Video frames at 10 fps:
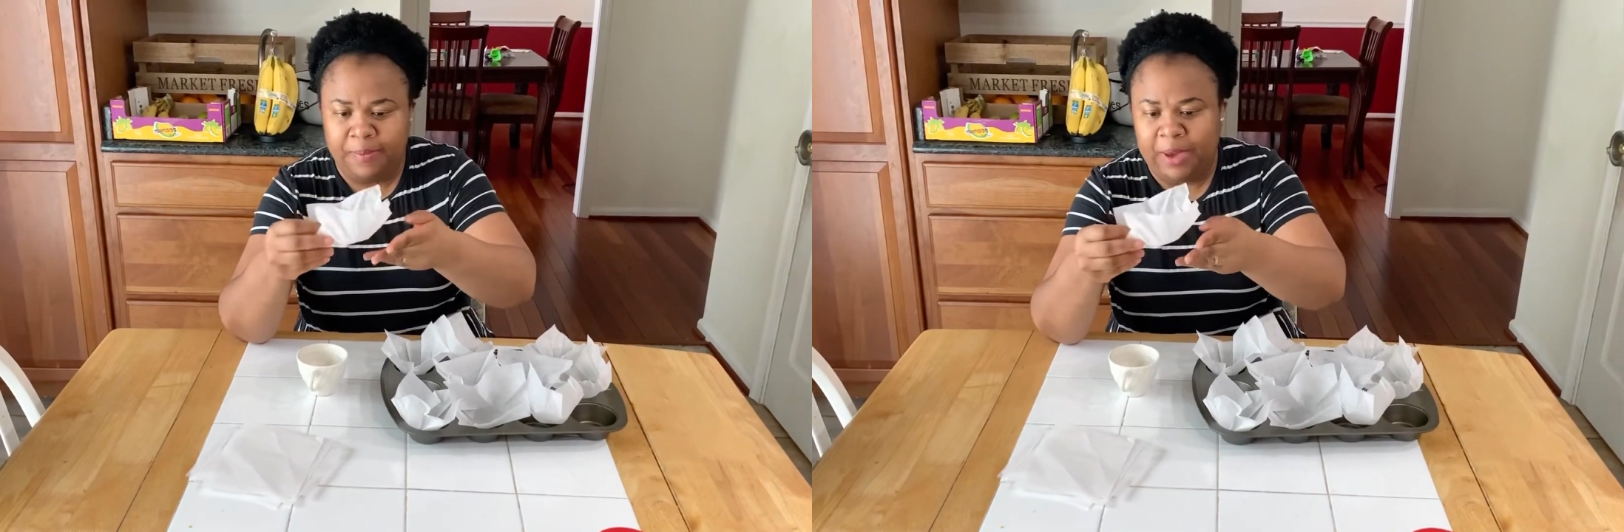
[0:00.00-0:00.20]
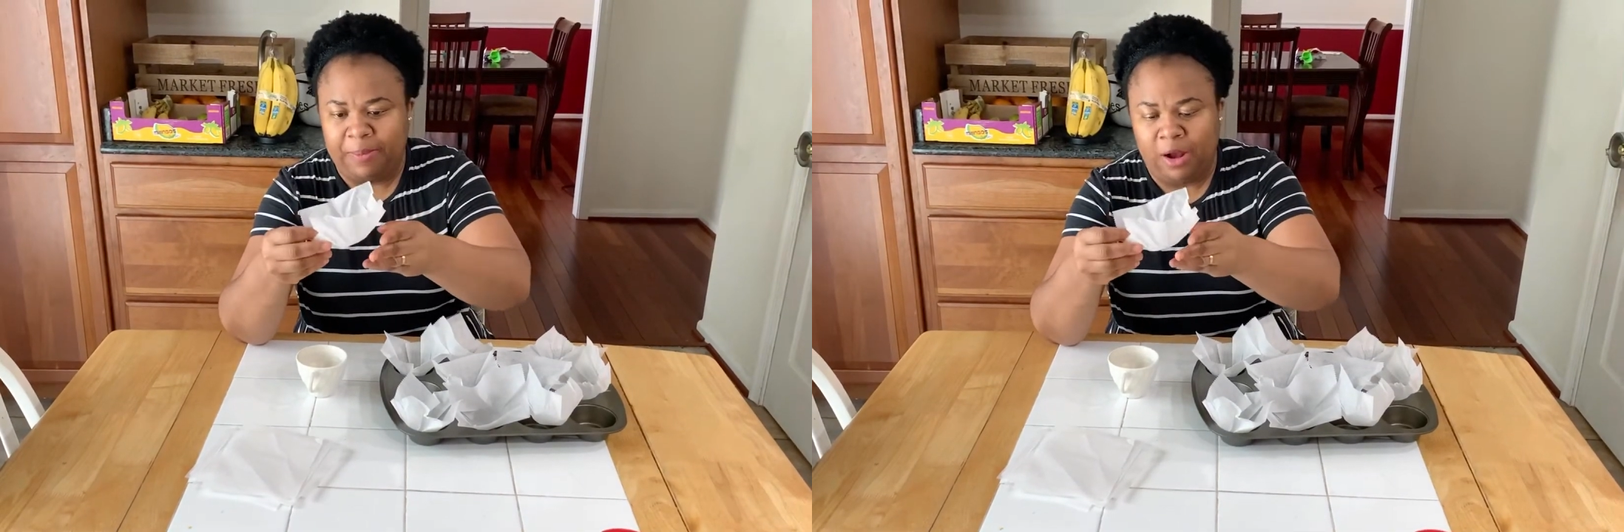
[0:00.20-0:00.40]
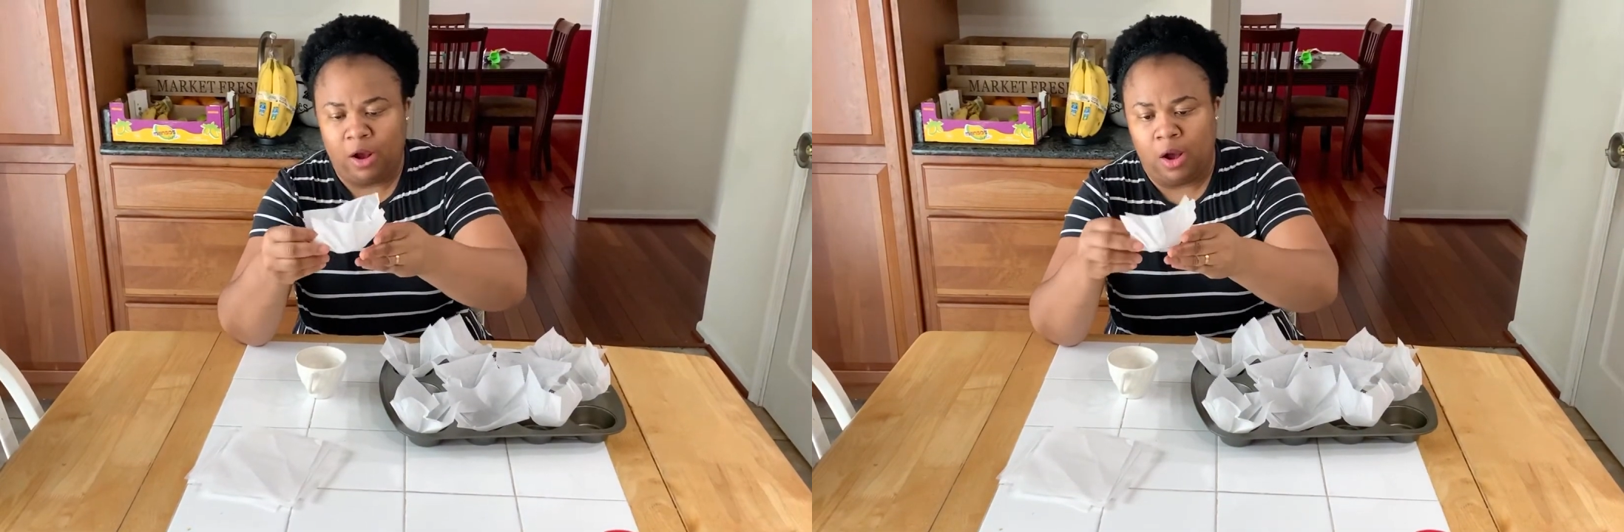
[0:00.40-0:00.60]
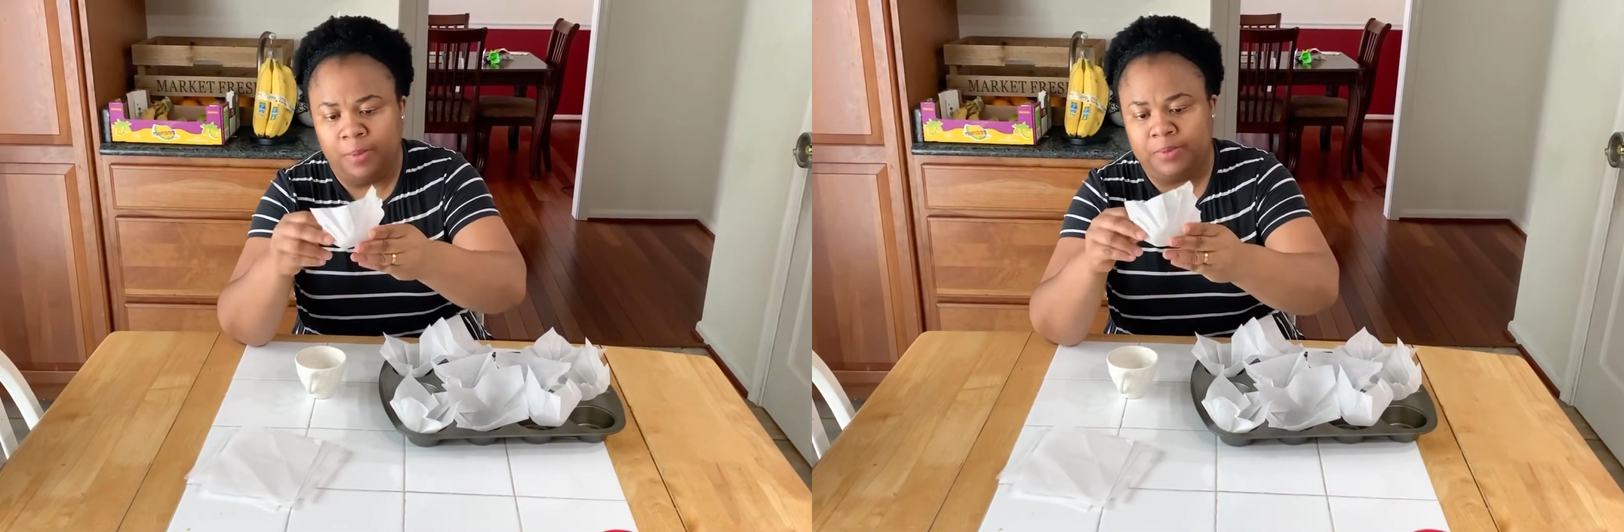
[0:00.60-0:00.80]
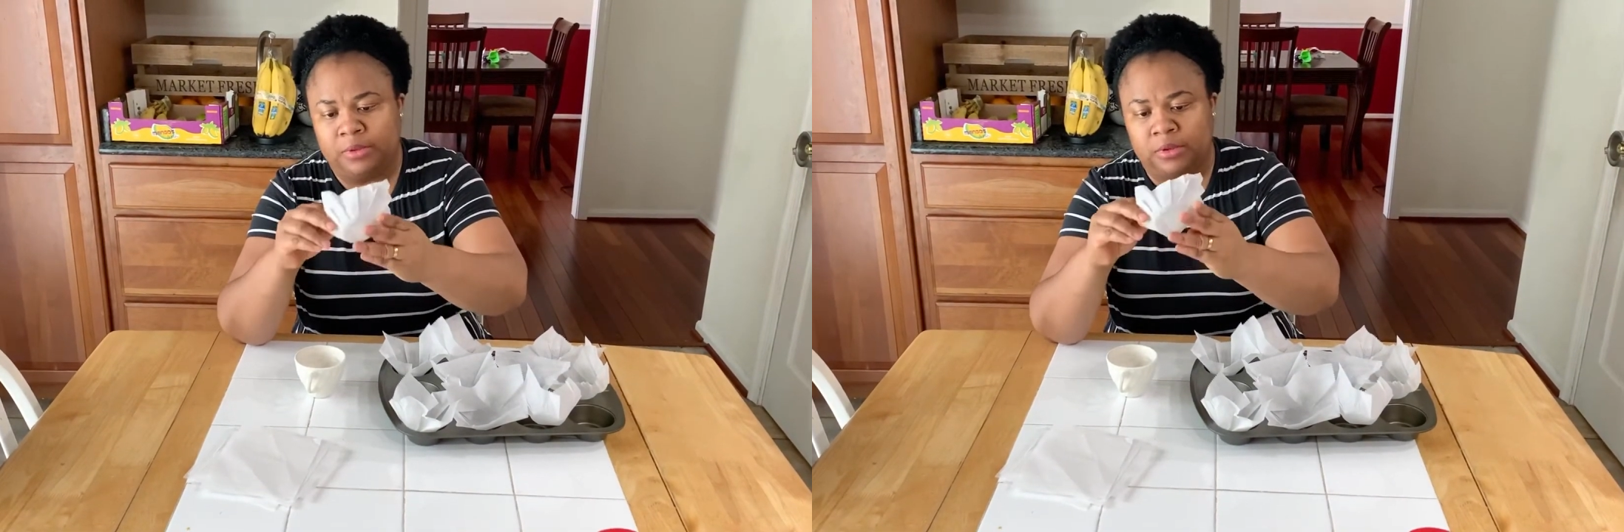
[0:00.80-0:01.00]
paper
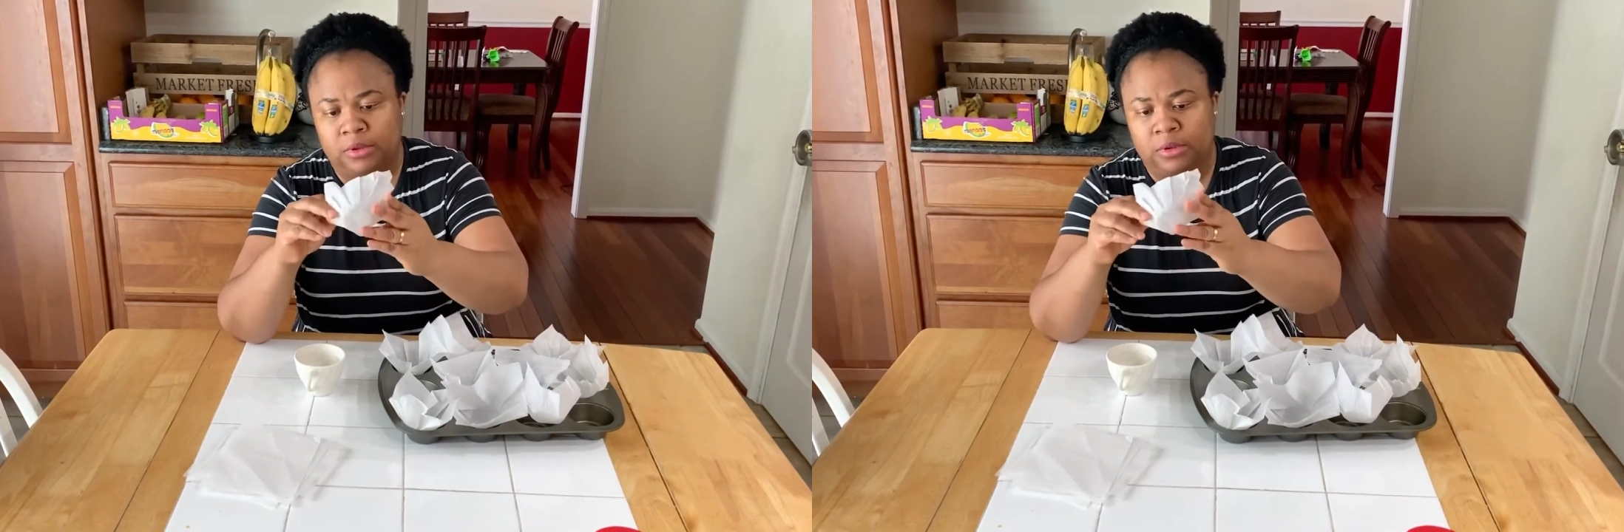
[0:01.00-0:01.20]
cups